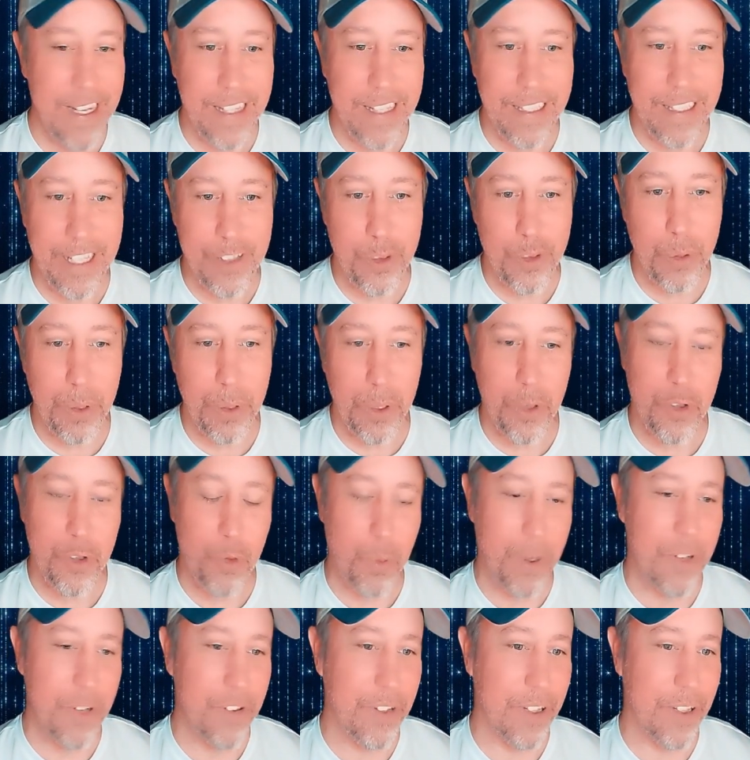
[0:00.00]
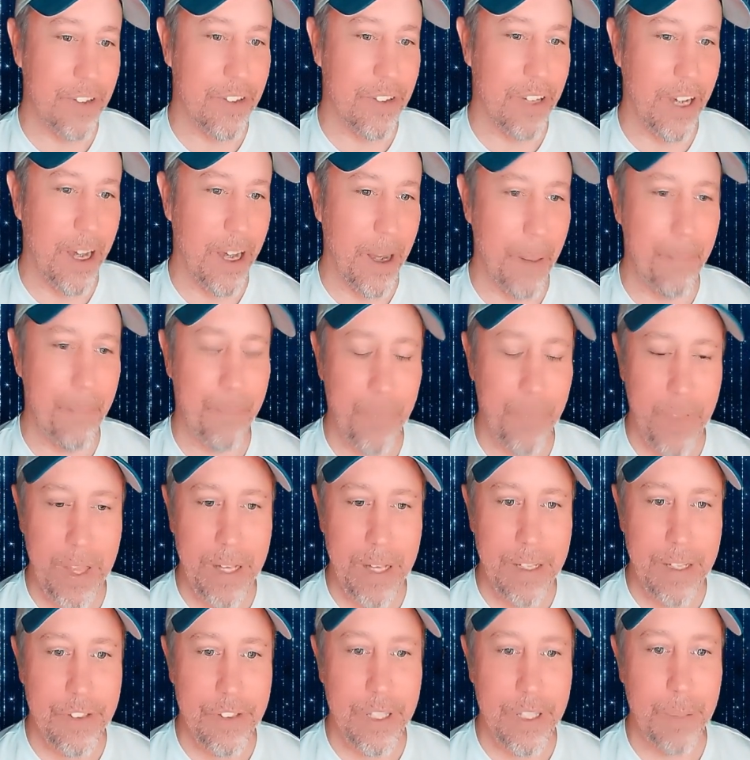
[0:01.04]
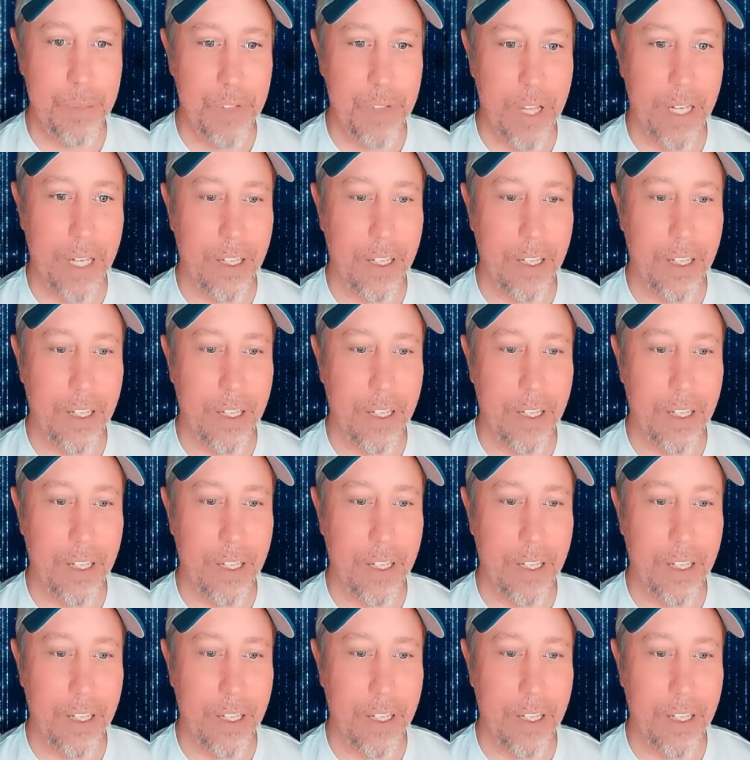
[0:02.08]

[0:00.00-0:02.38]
That's one of those ones that's seems like